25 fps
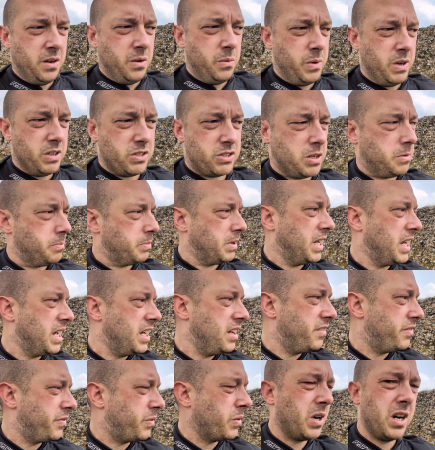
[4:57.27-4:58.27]
which I
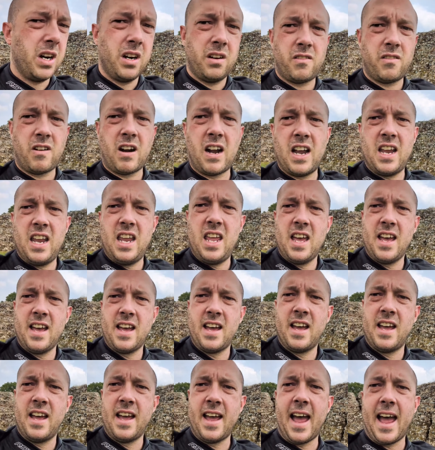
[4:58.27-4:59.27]
believe were a